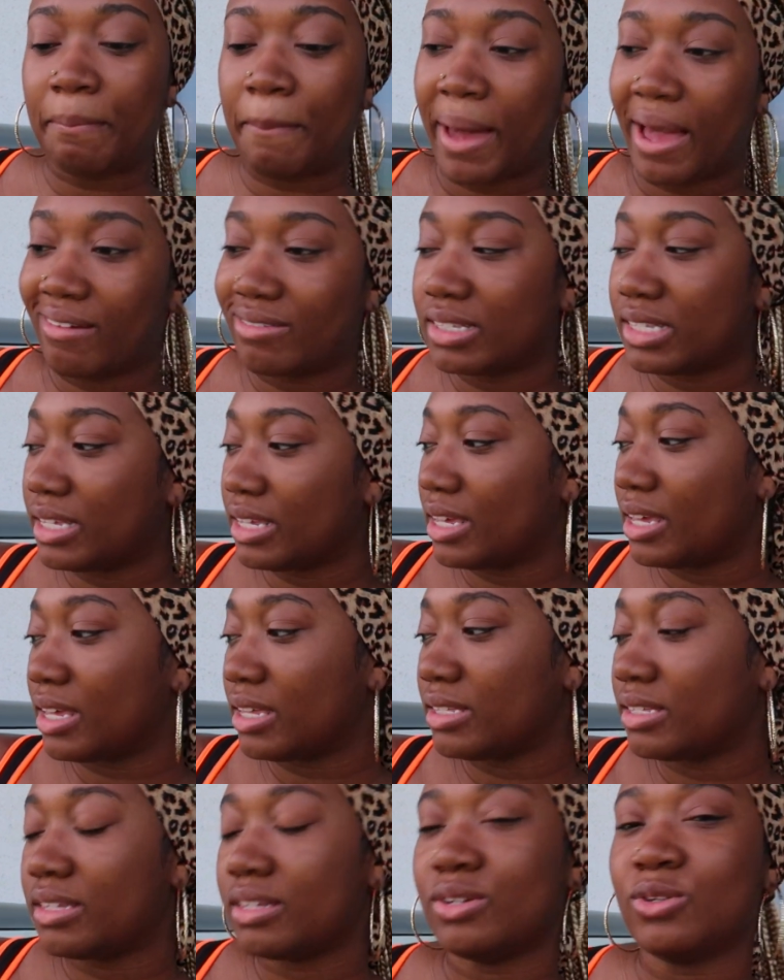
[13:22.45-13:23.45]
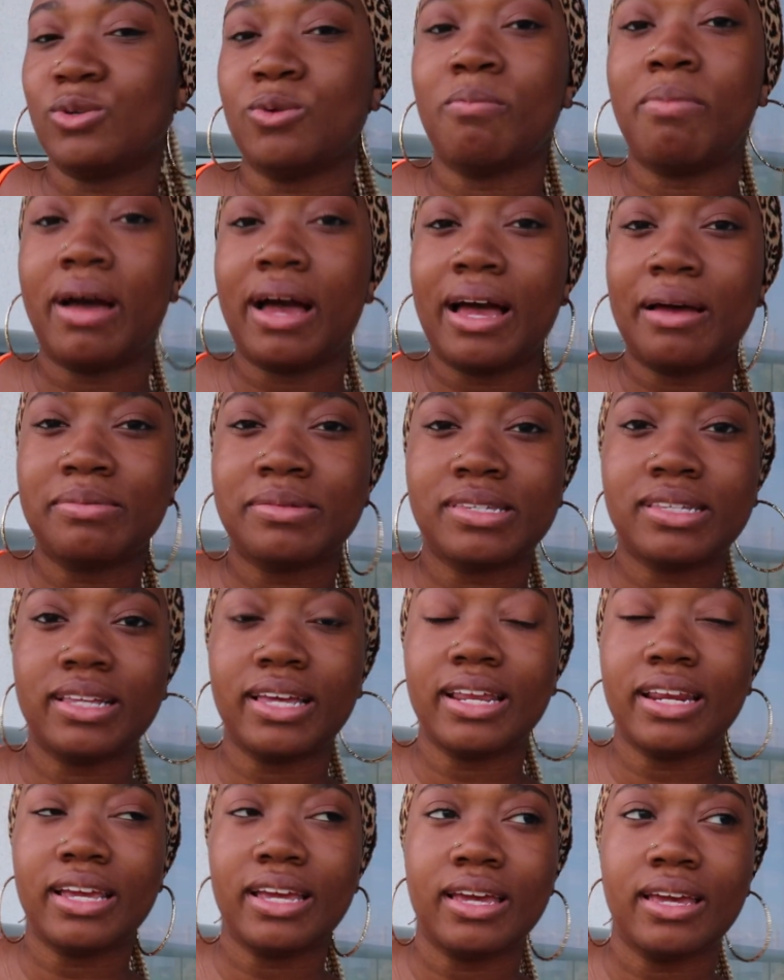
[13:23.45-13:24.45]
Mountain to do
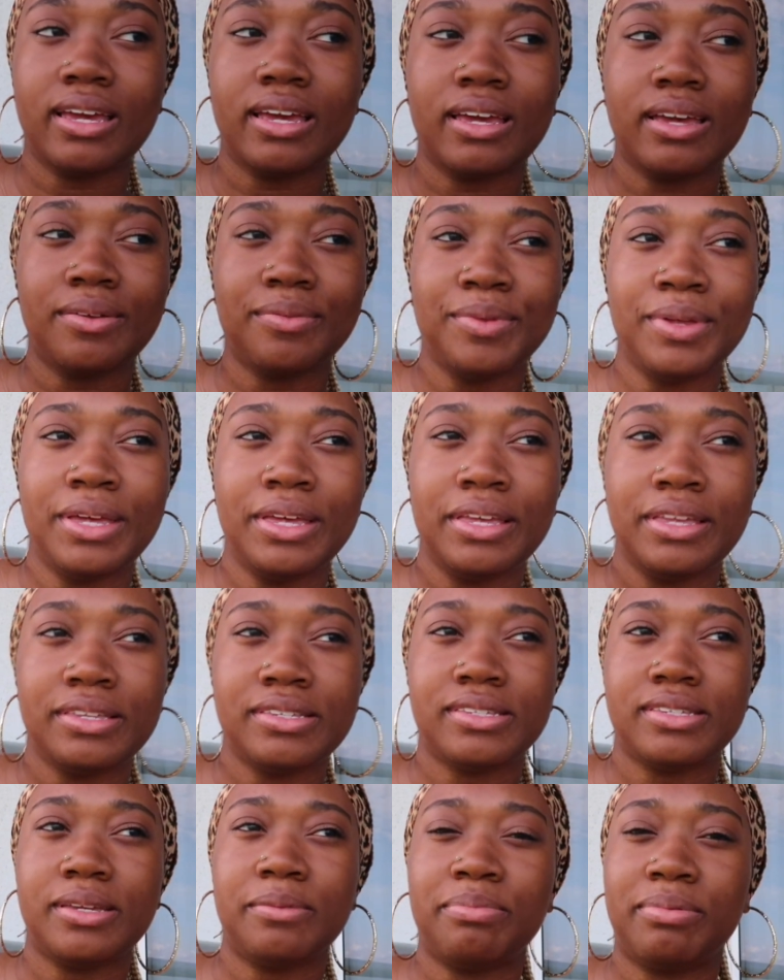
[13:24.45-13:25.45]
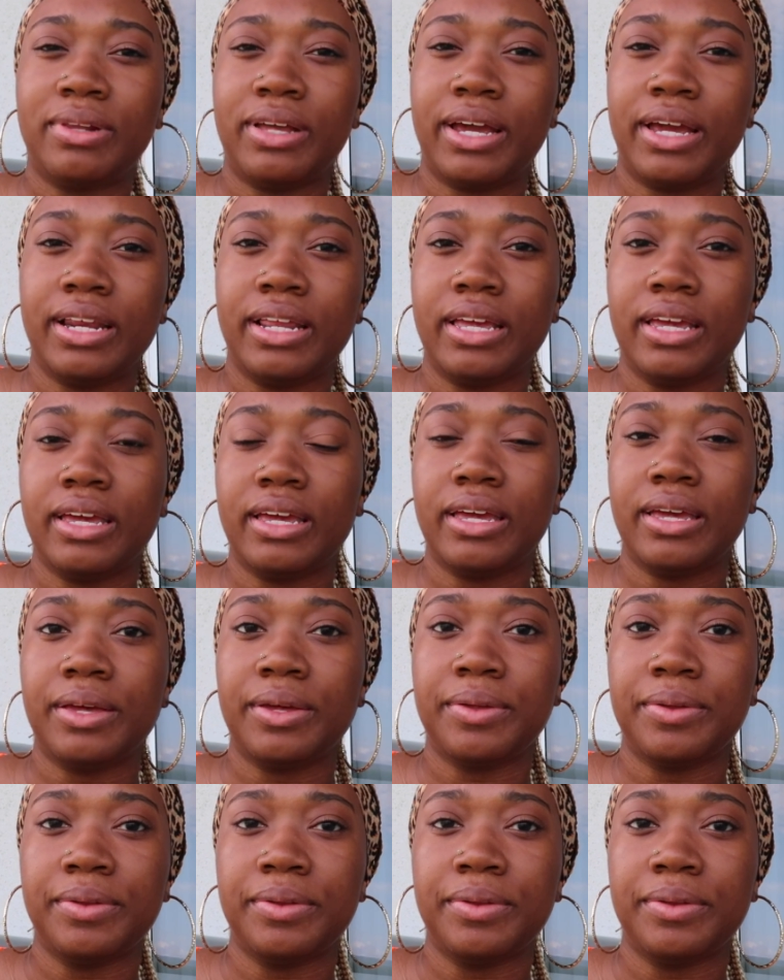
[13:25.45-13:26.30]
bobsledding, ziplining,